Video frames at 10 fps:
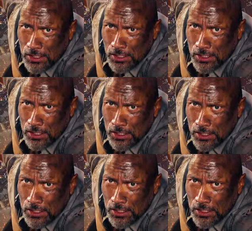
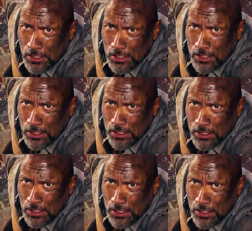
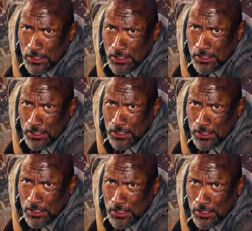
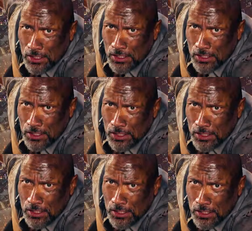
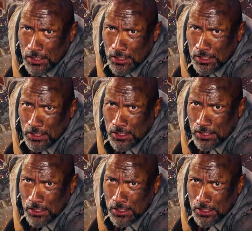
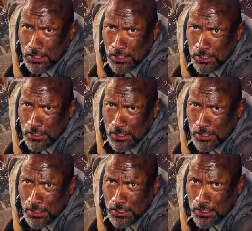
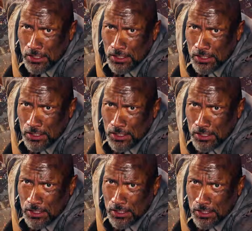
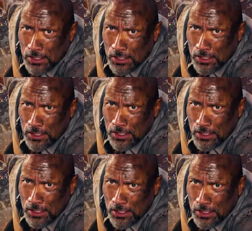
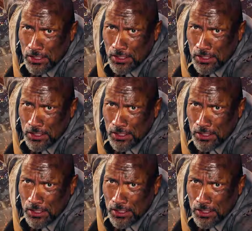This person isn't speaking.